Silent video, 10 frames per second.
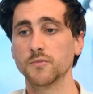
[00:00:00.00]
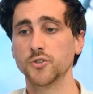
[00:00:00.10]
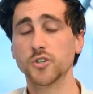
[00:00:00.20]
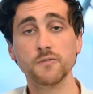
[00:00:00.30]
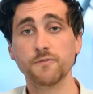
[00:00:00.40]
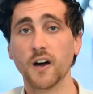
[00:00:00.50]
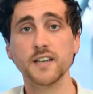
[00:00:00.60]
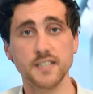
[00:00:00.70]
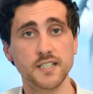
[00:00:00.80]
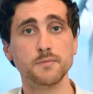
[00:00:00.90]
you can
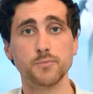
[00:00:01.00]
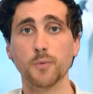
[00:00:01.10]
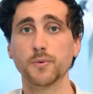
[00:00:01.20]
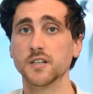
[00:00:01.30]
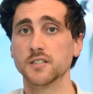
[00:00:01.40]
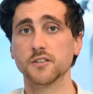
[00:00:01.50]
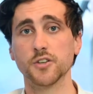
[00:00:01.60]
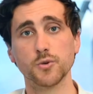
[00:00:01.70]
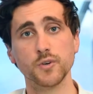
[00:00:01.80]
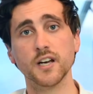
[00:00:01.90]
find decent properties in the
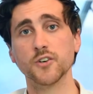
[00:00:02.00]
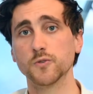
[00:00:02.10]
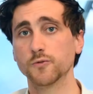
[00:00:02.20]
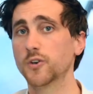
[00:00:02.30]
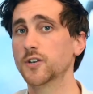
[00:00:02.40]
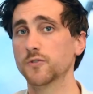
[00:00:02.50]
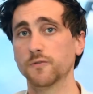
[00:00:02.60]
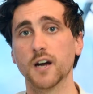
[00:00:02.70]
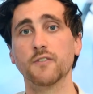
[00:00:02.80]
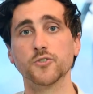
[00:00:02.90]
$300,000,
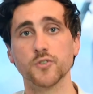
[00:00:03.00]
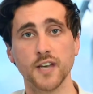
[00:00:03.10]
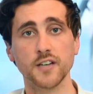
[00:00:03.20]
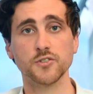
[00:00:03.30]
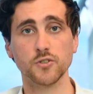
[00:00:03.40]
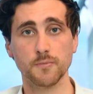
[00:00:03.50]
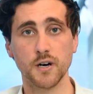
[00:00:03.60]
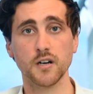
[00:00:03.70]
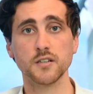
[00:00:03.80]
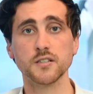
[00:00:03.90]
$400,000, $500,000
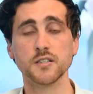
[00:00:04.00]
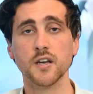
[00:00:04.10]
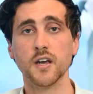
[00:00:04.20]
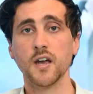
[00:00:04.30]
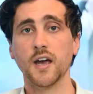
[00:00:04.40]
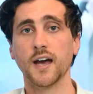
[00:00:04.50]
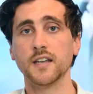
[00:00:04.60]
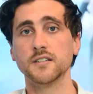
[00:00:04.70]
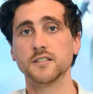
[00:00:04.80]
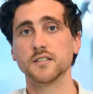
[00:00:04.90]
marks.
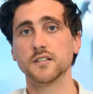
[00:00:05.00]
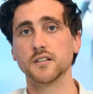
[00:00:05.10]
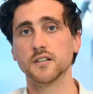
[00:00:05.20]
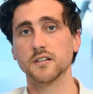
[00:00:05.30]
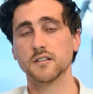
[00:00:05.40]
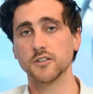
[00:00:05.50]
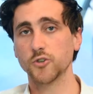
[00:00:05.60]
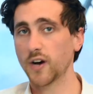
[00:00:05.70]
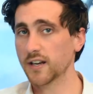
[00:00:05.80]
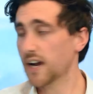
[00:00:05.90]
And you
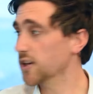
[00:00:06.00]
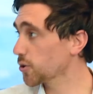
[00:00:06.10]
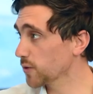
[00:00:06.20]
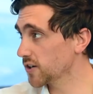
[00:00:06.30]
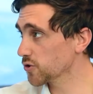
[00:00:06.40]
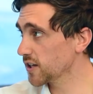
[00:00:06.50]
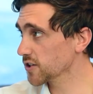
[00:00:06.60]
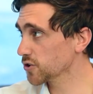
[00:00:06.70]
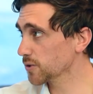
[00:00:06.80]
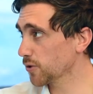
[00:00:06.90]
know, at a
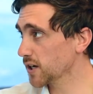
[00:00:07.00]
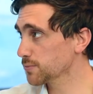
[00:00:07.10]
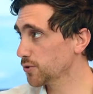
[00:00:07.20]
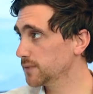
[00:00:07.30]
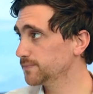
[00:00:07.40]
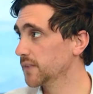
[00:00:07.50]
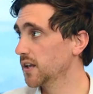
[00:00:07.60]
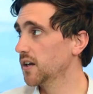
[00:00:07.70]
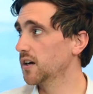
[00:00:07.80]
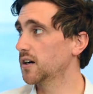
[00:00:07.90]
$300,000 price point,
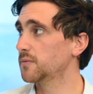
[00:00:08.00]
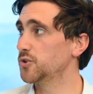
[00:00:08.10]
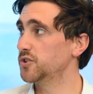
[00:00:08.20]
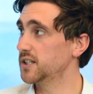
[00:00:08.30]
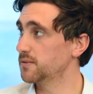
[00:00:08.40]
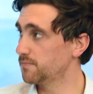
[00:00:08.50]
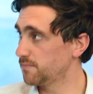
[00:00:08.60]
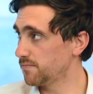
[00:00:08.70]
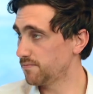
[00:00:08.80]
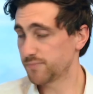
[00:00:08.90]
you'd need a
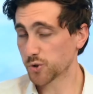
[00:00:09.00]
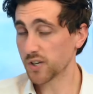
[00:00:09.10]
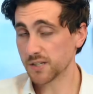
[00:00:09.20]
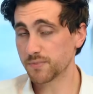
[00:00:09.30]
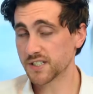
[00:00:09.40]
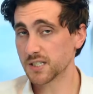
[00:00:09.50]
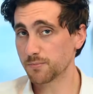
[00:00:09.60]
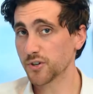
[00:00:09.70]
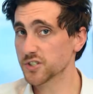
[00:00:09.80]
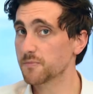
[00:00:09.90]
20%
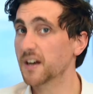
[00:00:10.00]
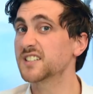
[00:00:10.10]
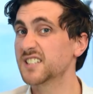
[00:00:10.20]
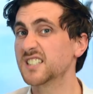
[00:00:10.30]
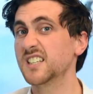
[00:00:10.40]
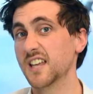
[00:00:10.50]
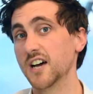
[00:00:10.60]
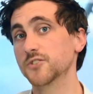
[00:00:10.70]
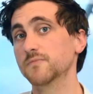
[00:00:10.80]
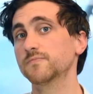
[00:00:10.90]
deposit, about
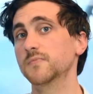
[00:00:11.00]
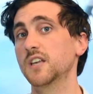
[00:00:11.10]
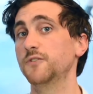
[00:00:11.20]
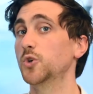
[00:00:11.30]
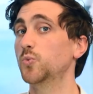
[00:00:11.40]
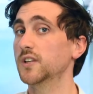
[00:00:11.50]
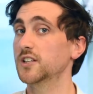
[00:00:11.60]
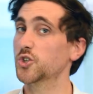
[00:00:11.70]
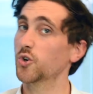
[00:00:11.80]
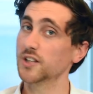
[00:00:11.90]
$60,000. If you're
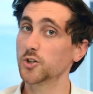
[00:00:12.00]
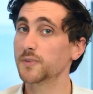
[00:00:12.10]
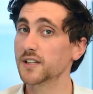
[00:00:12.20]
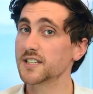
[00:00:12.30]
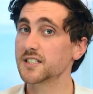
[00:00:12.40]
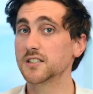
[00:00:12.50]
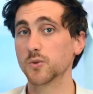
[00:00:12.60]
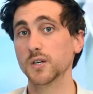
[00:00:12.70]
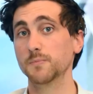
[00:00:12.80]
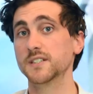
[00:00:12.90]
willing to go a little bit less than
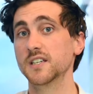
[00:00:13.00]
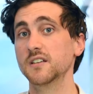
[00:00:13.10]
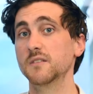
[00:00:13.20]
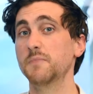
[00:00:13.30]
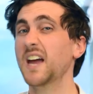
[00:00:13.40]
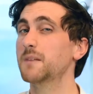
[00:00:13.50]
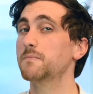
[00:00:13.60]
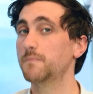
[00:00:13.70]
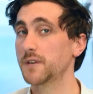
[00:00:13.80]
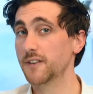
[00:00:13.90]
20% and pay a
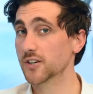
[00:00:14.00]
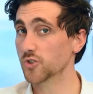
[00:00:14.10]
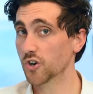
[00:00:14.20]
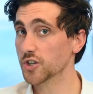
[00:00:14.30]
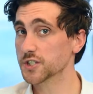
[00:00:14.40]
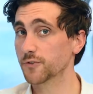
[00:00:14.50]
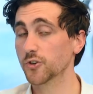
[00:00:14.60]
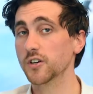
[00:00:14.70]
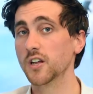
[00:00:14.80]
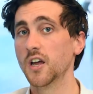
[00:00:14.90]
bit of extra costs
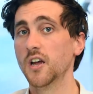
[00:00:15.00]
for it,